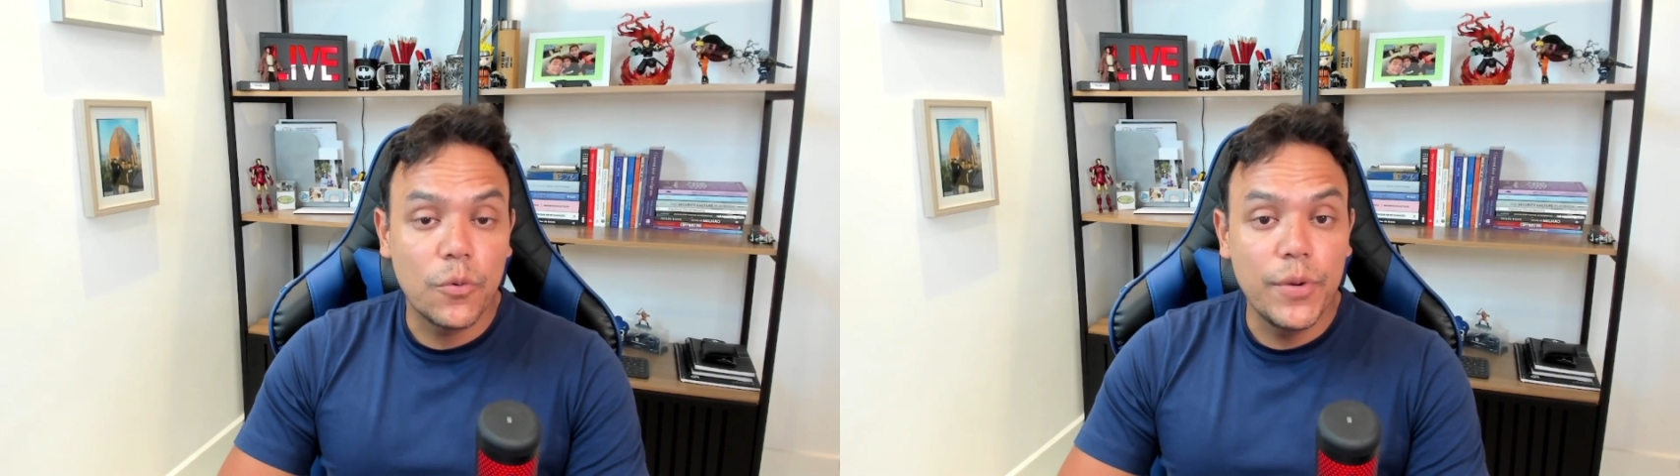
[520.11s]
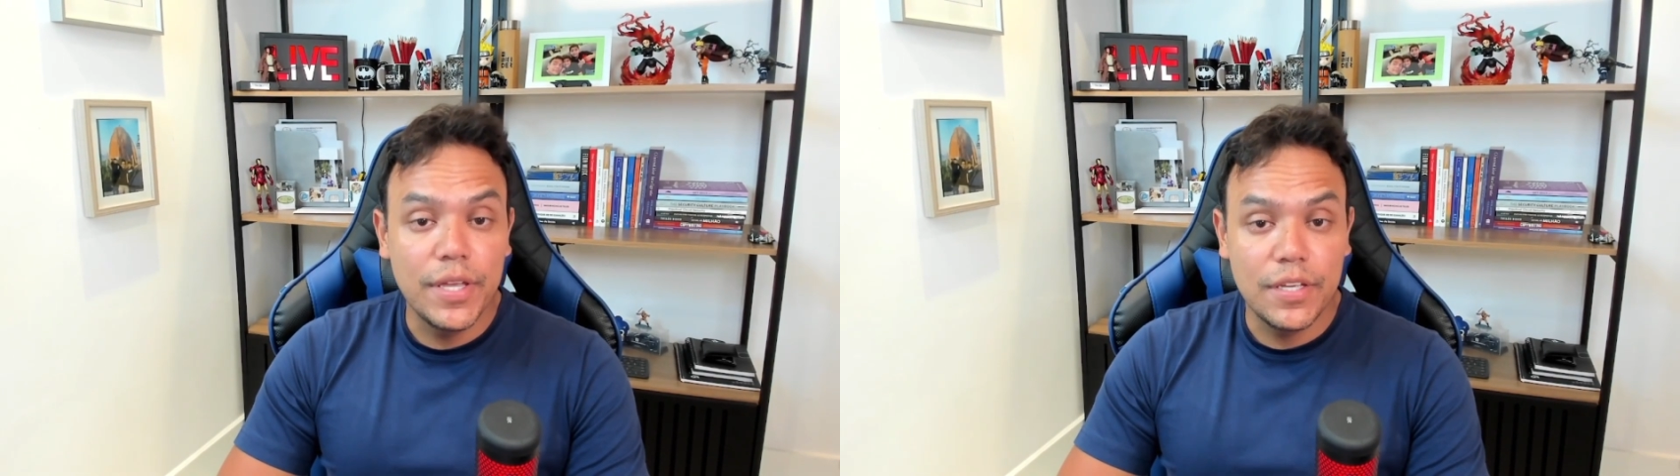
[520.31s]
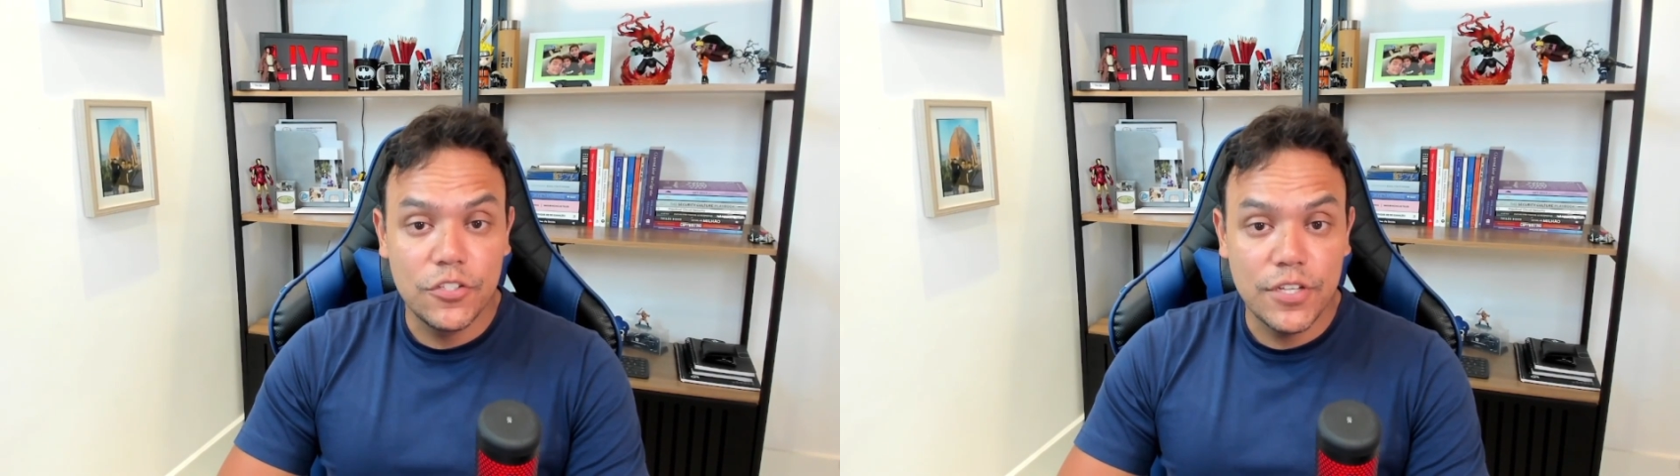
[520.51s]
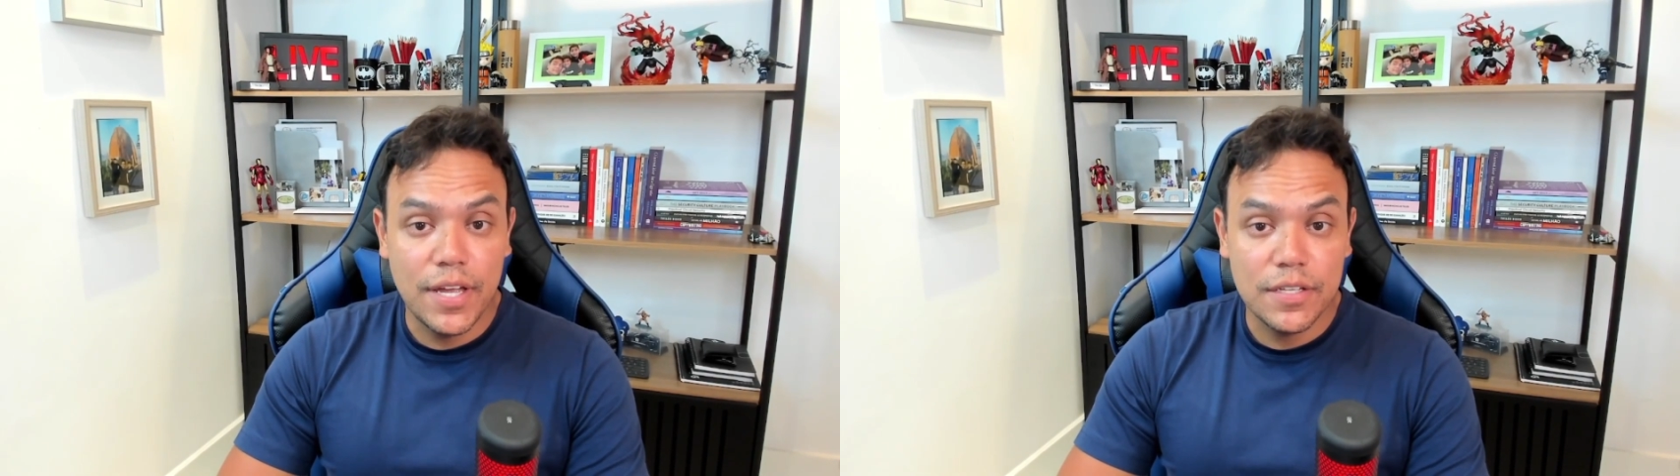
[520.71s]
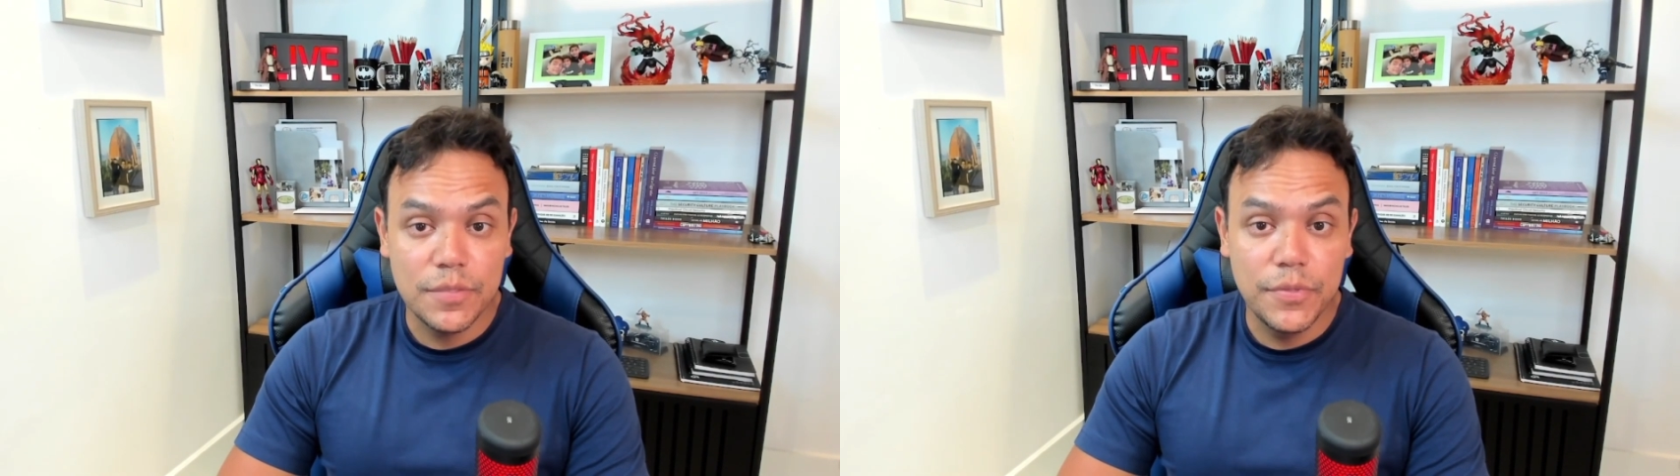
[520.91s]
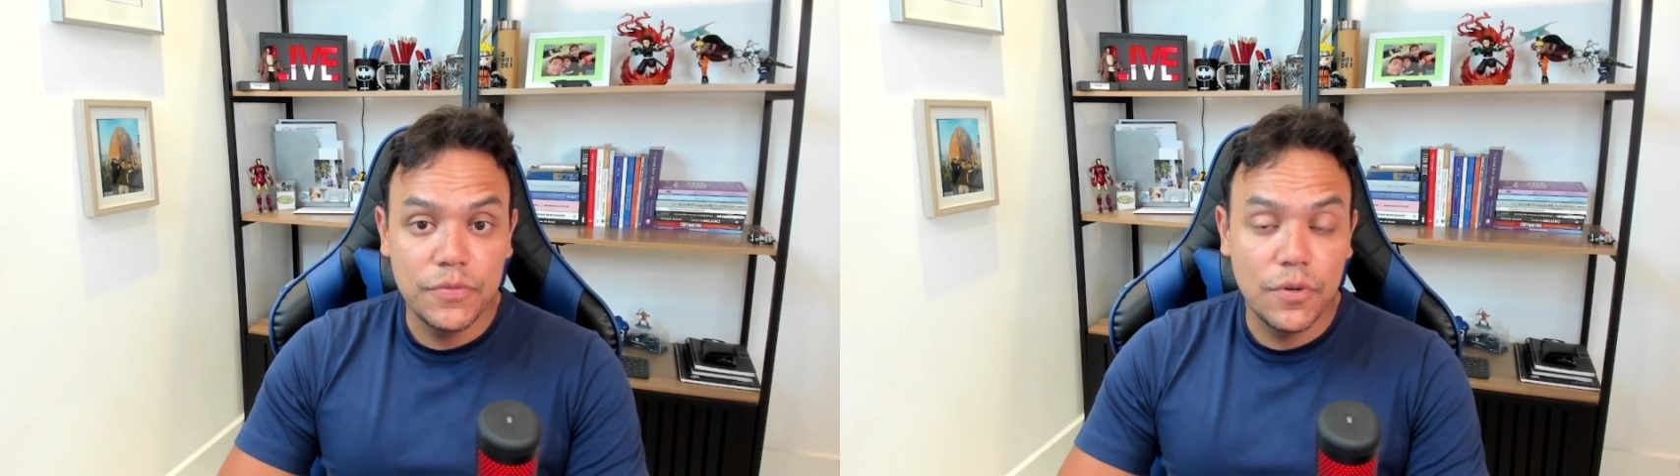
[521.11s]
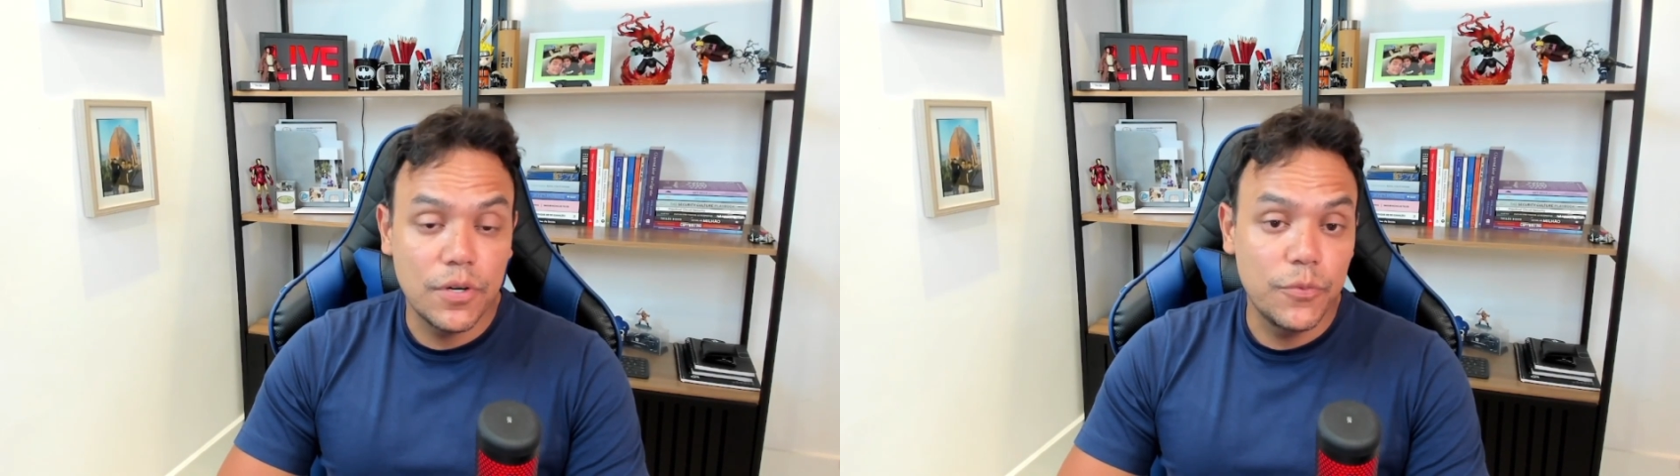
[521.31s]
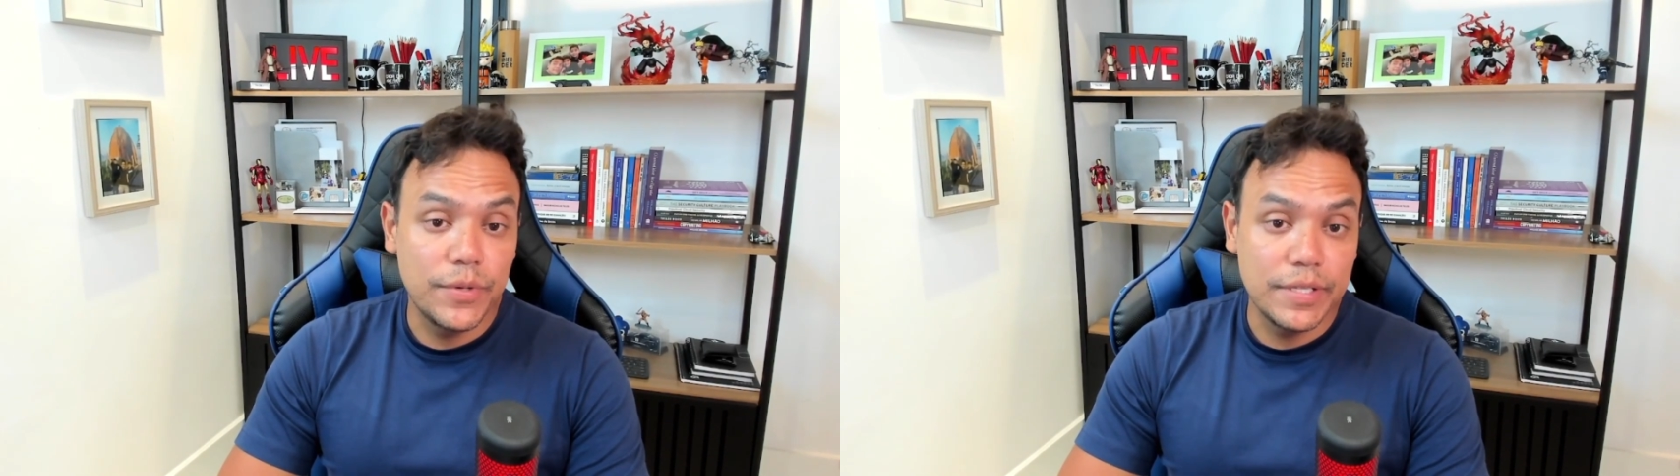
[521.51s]
quick checks
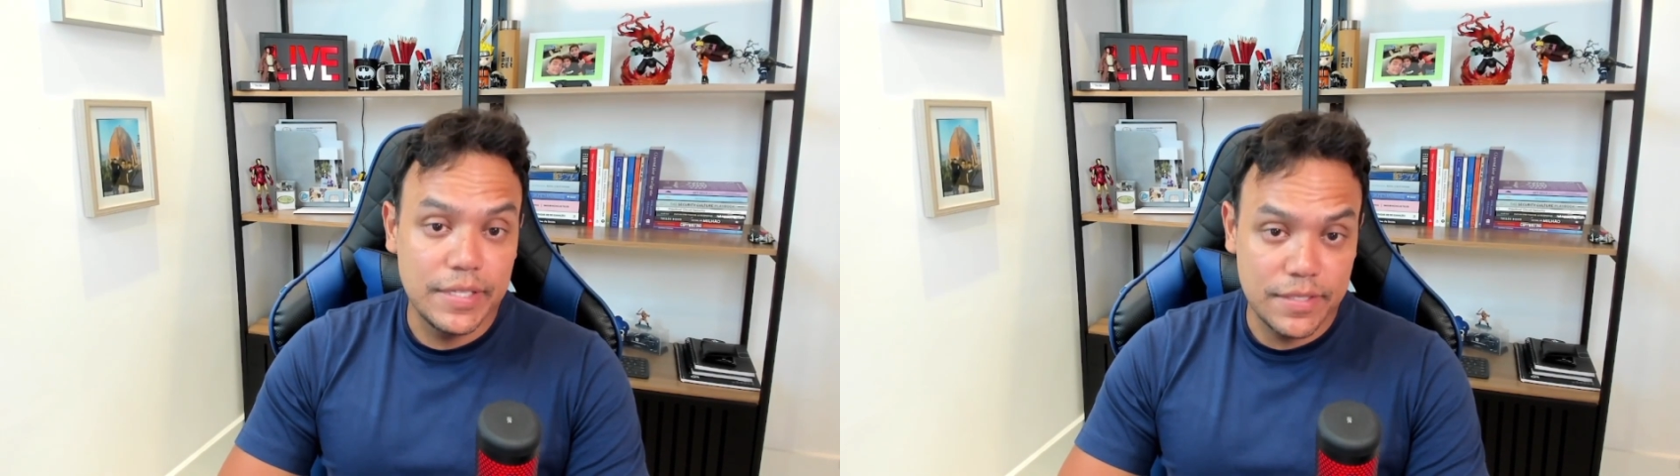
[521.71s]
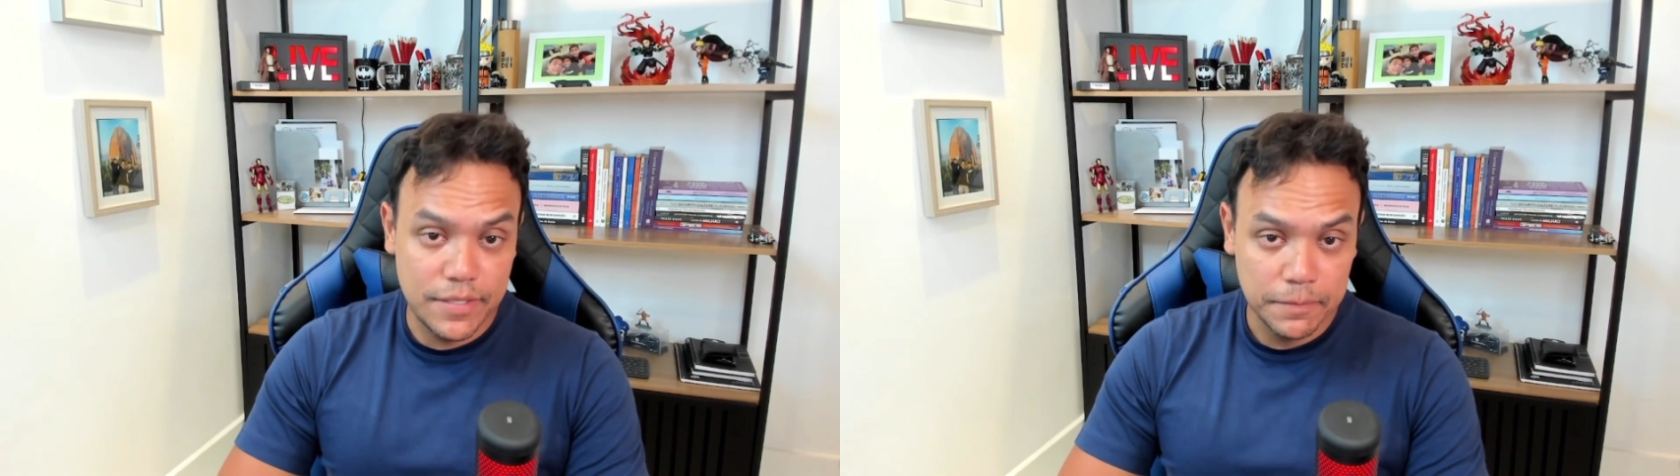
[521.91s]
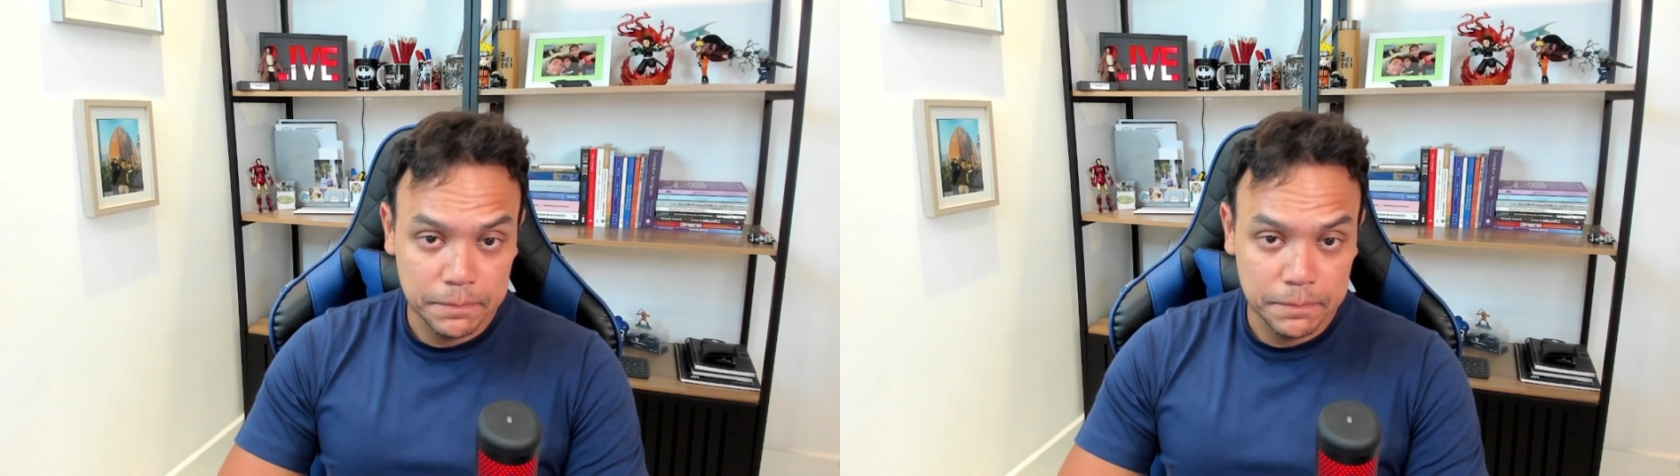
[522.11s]
before release.